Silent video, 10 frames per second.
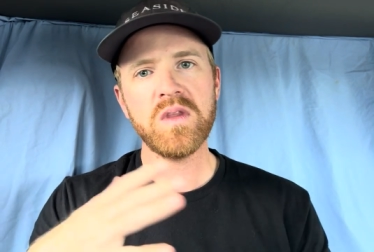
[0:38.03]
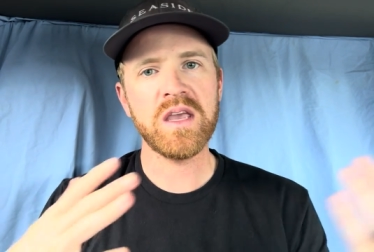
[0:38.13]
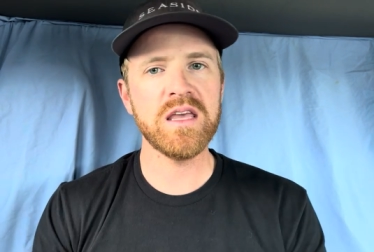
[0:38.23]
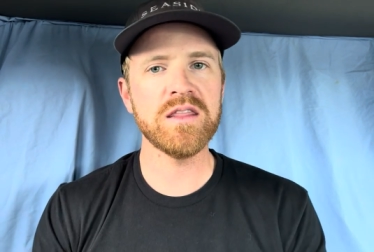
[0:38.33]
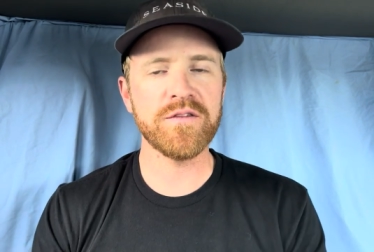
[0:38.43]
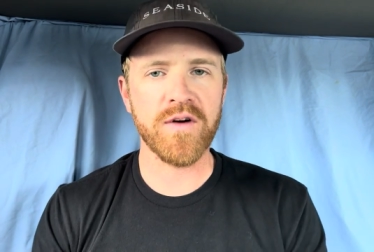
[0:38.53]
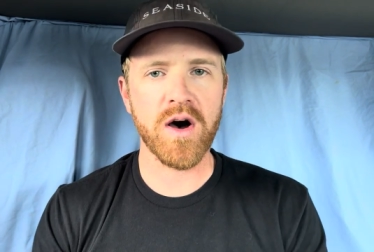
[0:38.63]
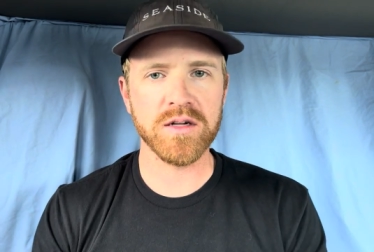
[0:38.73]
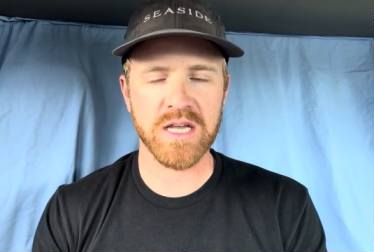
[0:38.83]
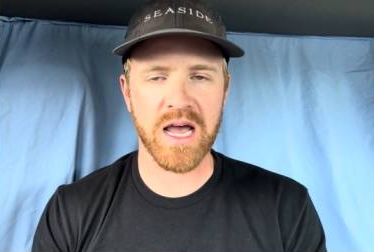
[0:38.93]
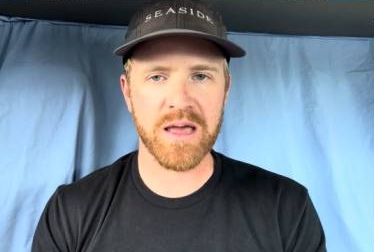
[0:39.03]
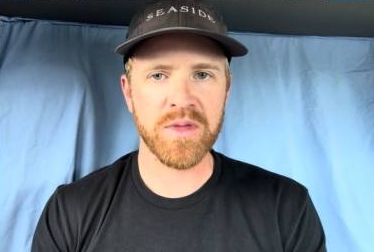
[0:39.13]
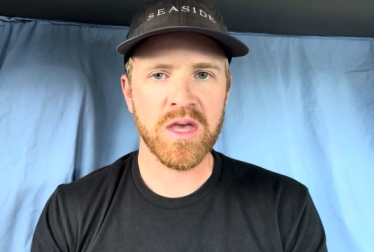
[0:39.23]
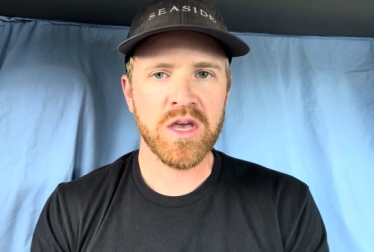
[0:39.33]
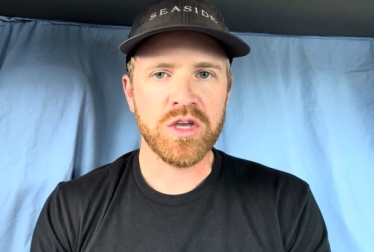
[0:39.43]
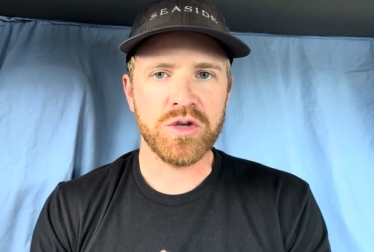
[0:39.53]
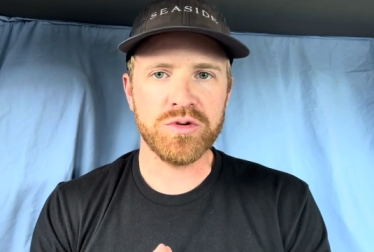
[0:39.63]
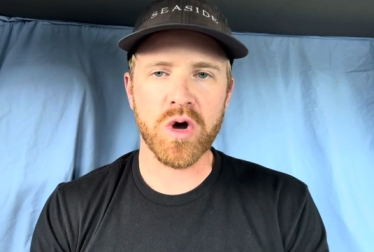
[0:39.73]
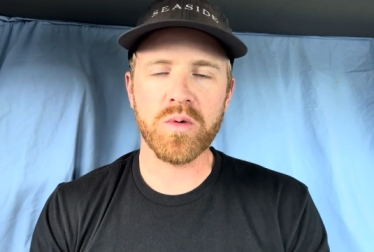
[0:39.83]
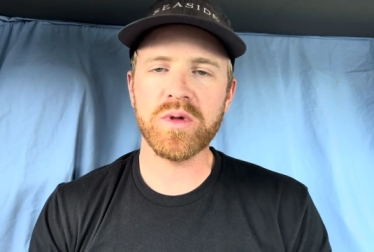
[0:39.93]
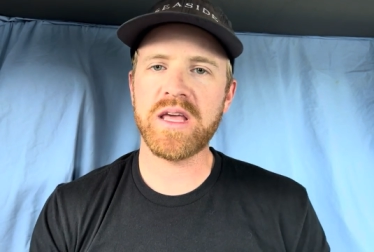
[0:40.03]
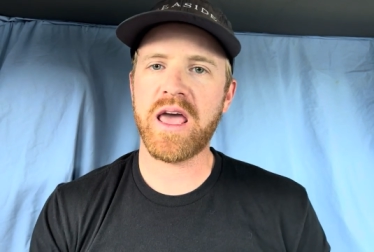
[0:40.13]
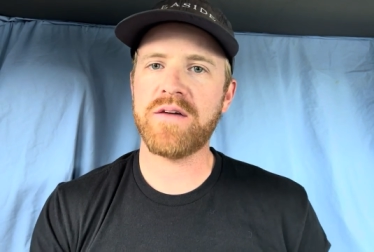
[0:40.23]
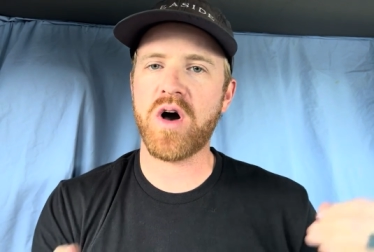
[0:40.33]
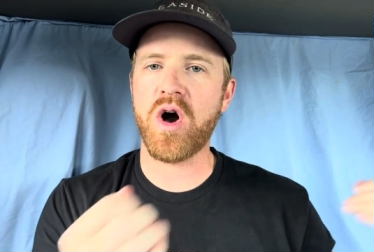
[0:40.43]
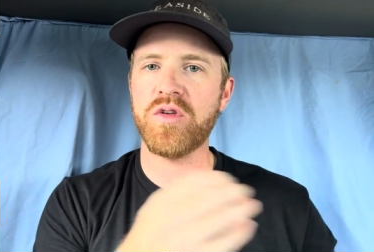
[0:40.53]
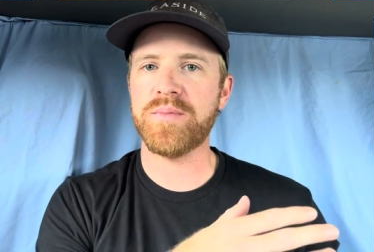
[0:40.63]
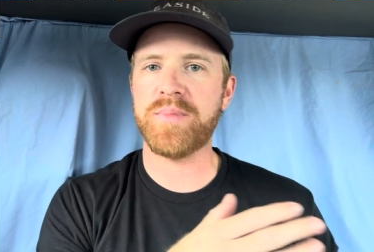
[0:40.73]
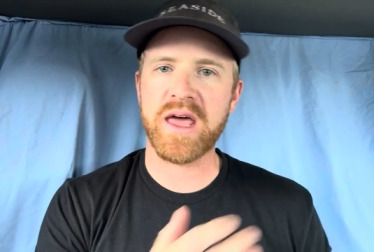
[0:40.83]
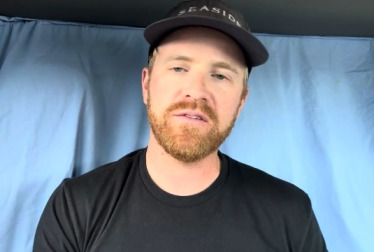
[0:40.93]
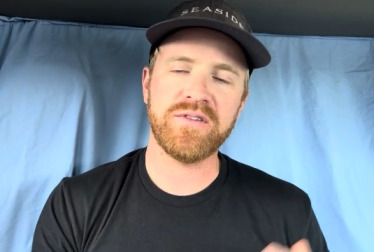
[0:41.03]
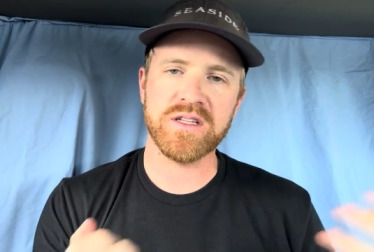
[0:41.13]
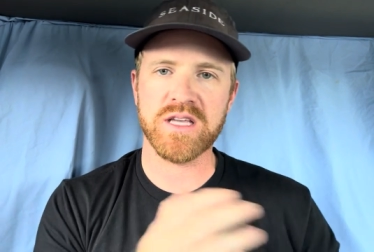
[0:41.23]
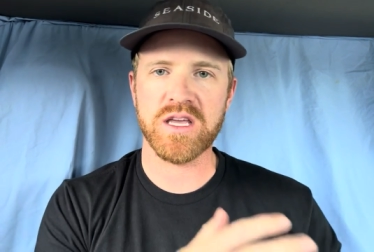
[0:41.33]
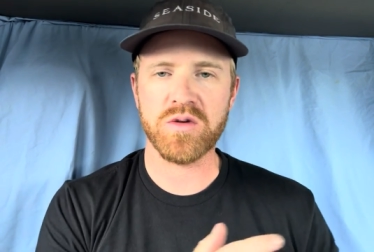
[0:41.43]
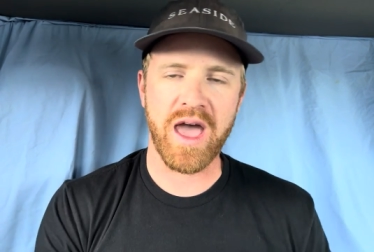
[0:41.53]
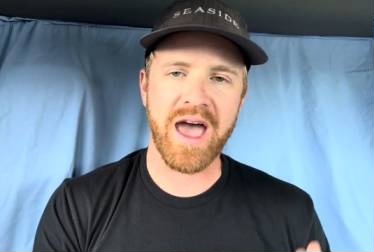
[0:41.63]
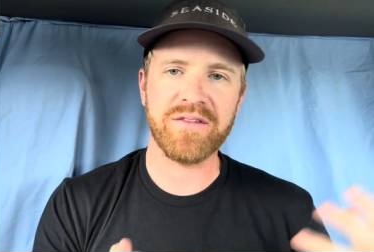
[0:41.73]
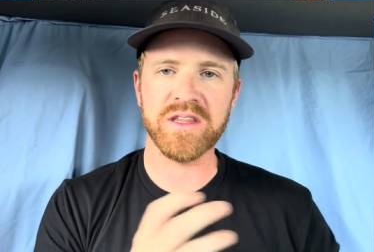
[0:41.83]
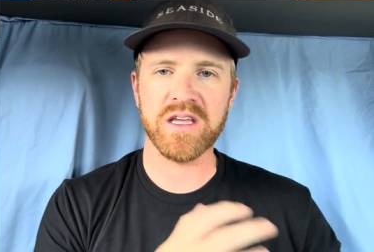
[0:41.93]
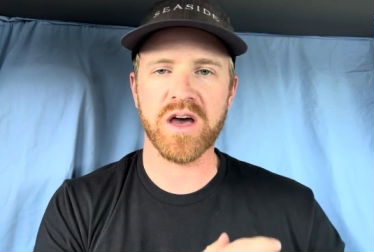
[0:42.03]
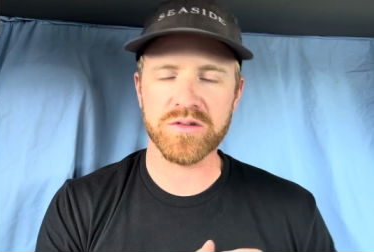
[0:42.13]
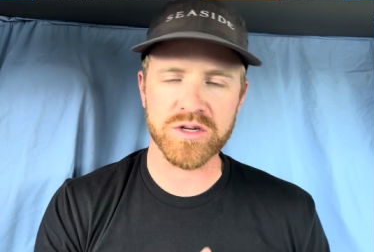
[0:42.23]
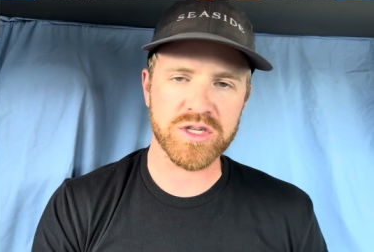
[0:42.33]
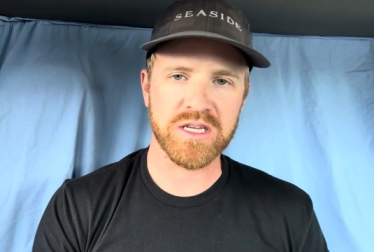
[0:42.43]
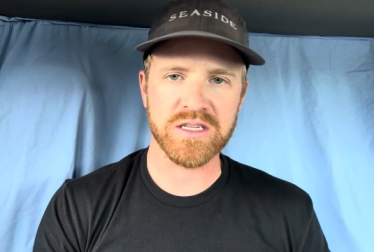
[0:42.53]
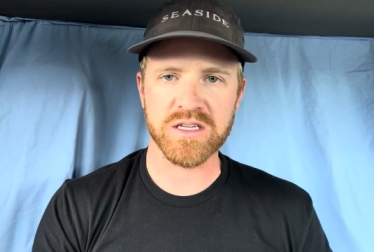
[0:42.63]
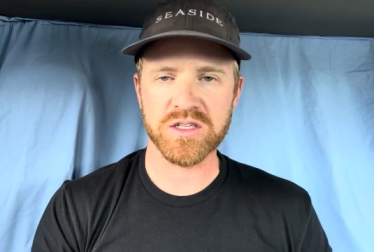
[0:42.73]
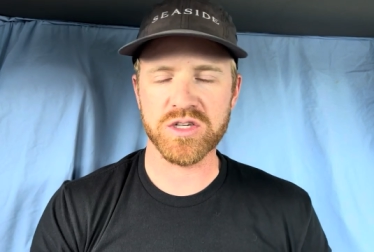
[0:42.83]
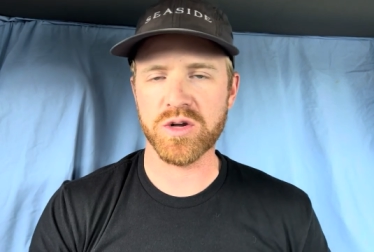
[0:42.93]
in the fall time, you don't really have all the benefits that you have in the other seasons.